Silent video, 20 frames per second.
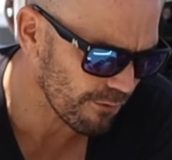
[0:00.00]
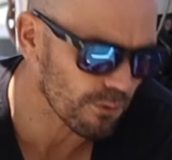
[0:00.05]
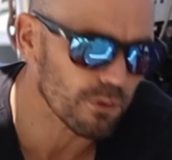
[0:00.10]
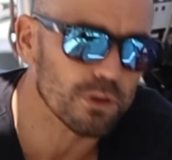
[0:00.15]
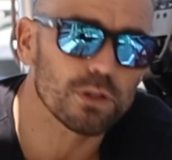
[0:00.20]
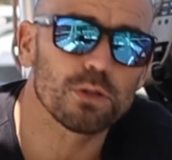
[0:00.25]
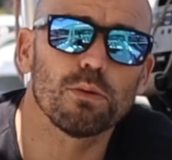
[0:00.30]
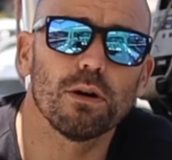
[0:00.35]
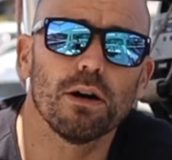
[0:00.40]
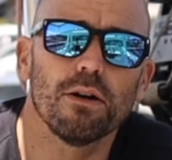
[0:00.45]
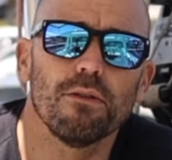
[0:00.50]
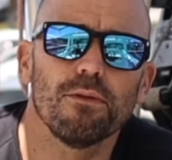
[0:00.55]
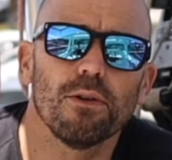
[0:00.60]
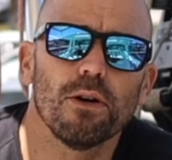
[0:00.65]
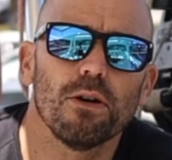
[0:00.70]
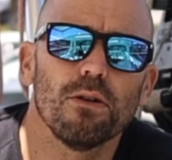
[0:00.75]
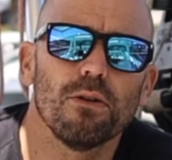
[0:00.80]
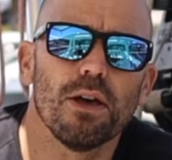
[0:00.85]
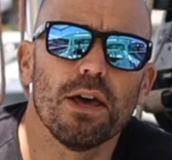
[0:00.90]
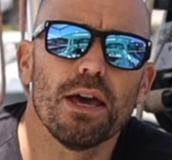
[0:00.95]
for a 12
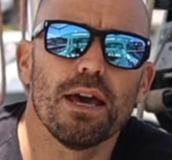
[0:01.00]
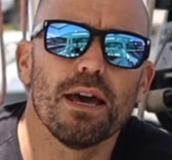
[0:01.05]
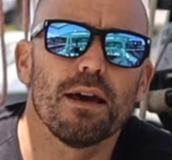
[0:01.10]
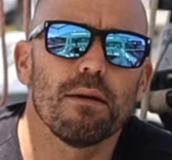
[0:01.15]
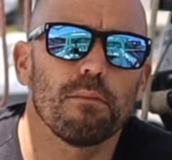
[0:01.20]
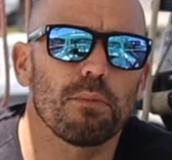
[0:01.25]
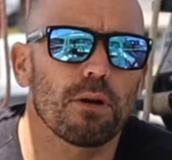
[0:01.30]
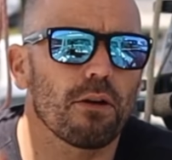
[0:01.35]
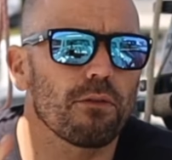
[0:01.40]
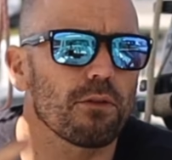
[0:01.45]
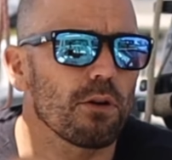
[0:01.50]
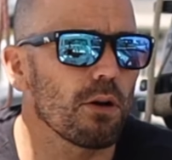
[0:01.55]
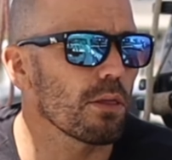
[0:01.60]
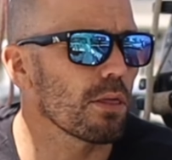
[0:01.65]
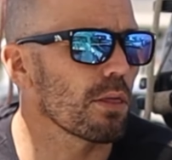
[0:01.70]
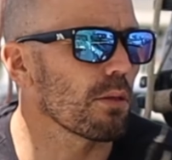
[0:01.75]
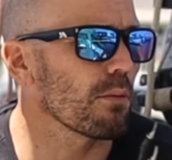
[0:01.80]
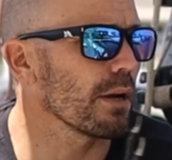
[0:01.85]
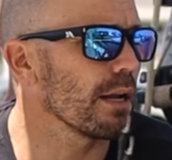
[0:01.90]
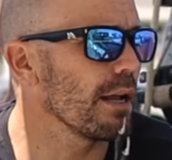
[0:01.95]
volt. but I've got
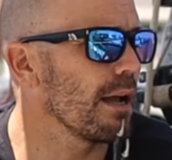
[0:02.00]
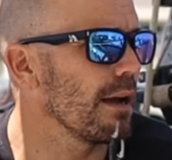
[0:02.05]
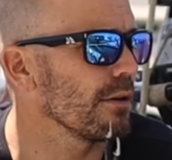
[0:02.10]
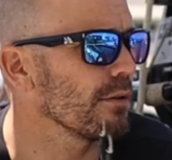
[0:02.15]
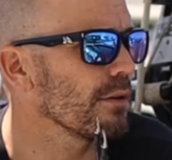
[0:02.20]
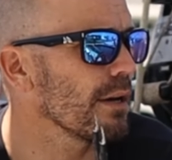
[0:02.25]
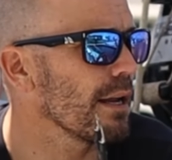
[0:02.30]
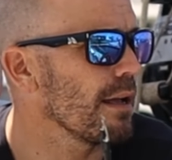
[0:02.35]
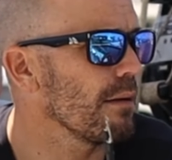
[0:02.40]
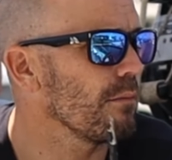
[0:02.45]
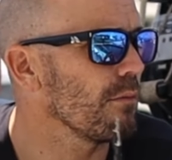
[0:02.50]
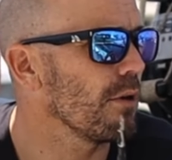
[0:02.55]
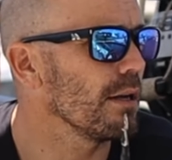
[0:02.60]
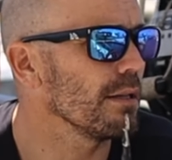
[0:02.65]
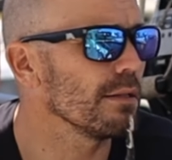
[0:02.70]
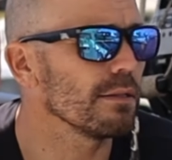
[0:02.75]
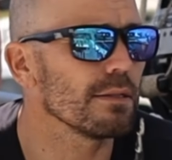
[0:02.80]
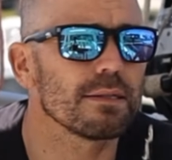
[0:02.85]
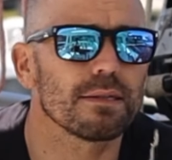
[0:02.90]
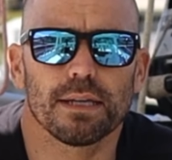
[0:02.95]
300 amp
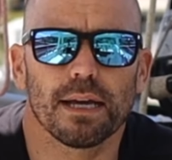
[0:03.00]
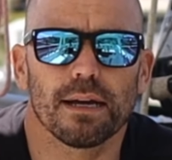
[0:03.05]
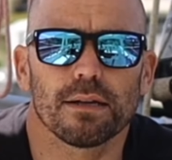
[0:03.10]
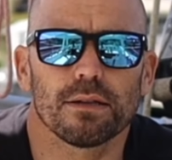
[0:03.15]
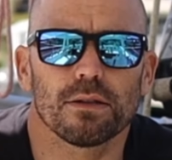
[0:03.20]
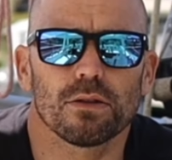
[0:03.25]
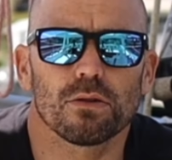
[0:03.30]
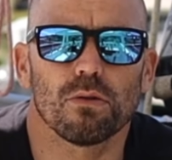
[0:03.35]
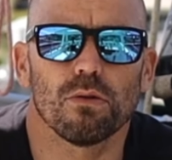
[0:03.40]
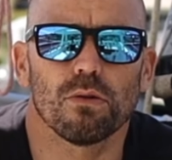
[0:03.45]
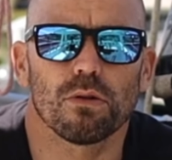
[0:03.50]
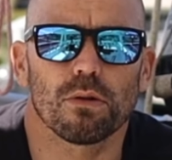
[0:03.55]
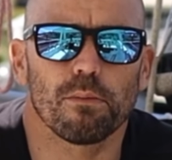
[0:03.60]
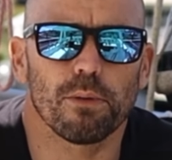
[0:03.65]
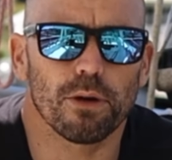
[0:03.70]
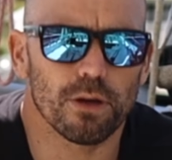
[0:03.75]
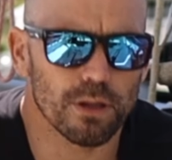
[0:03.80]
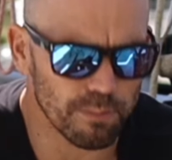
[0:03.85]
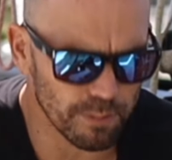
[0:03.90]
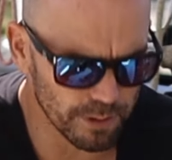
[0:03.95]
ones down in the quarter
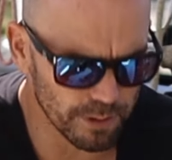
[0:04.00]
berth